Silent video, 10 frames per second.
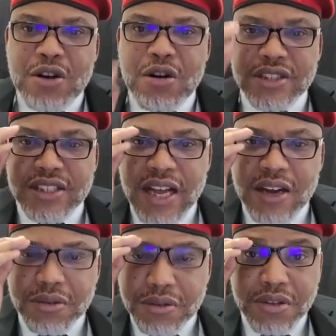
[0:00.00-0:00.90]
across the
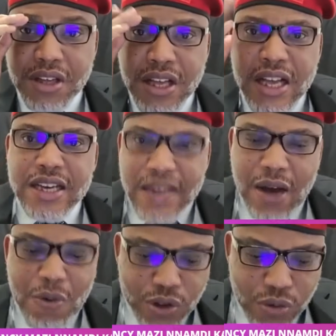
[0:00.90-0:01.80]
South.
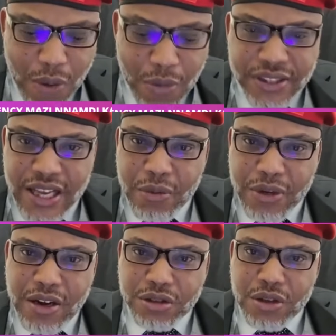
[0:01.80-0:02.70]
That was why we said with
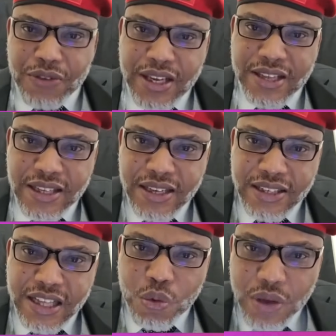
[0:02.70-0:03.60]
the launch of ESN
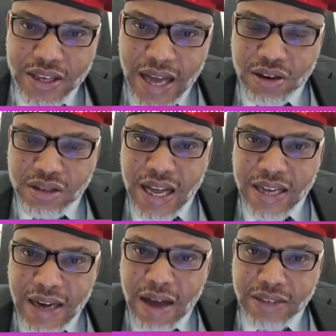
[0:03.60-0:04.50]
that we cannot
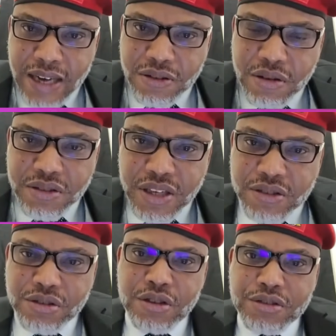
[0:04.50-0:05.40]
allow that
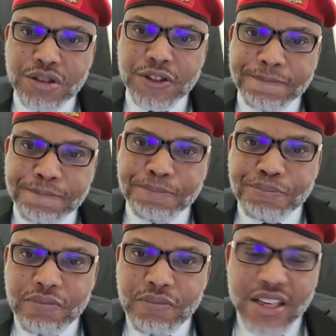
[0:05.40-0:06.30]
nonsense to continue.
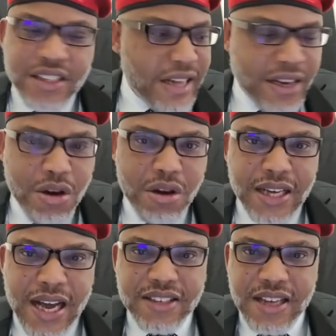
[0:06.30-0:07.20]
They know
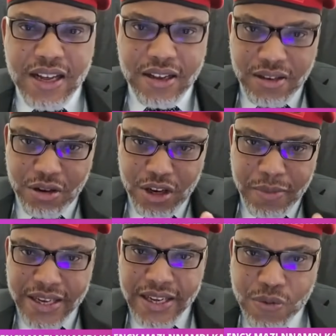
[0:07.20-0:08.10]
they are not going to
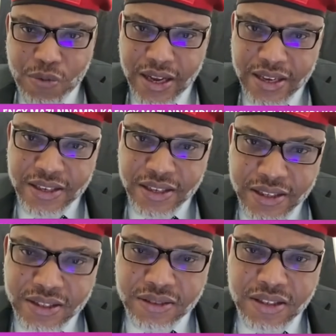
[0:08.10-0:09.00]
make any headway in the
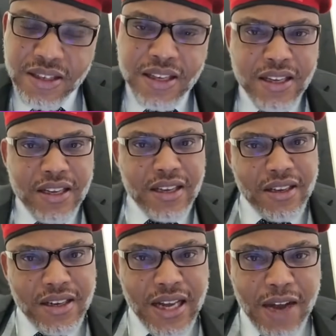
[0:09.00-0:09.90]
East.
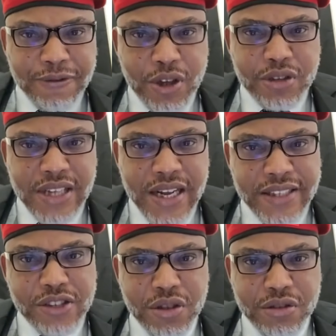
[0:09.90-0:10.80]
They have turned their
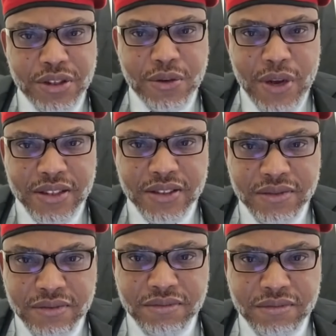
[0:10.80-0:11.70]
attention to the West.